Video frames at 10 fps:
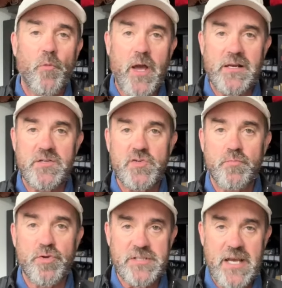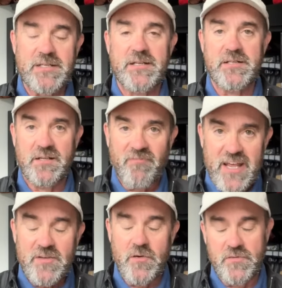right to protect and
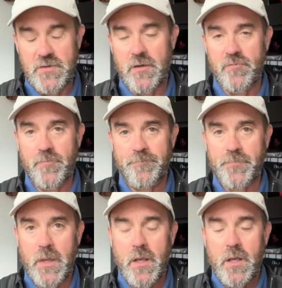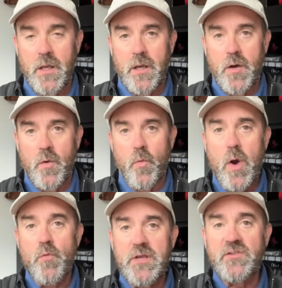defend yourself.
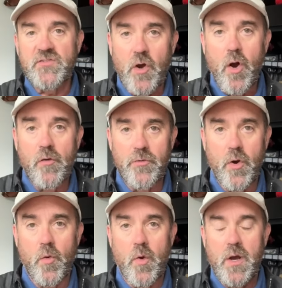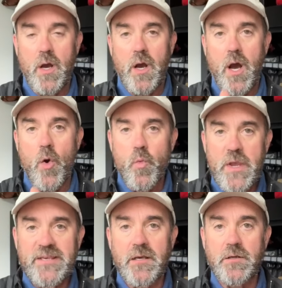What we saw though, a
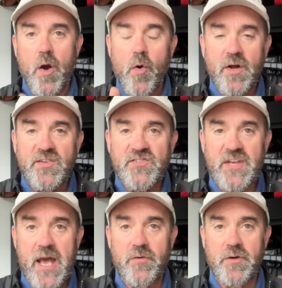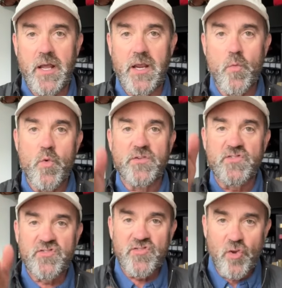week ago on Saturday was
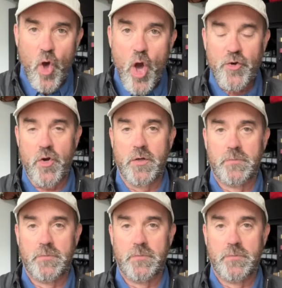slaughter.